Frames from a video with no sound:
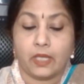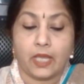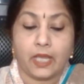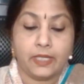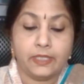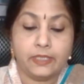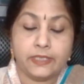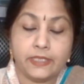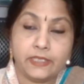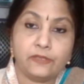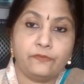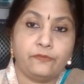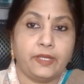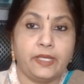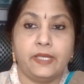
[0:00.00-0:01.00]
And
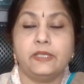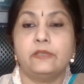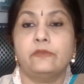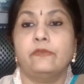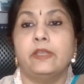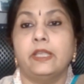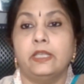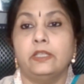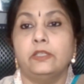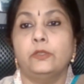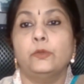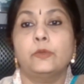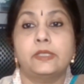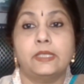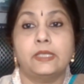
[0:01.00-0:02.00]
this phase where
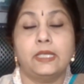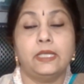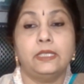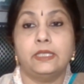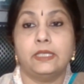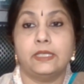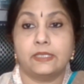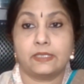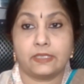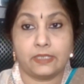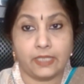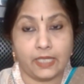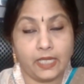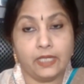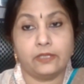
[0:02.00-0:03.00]
you see these
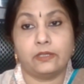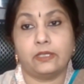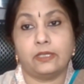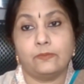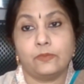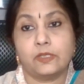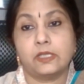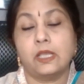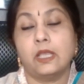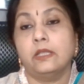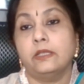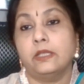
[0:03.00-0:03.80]
snake dreams,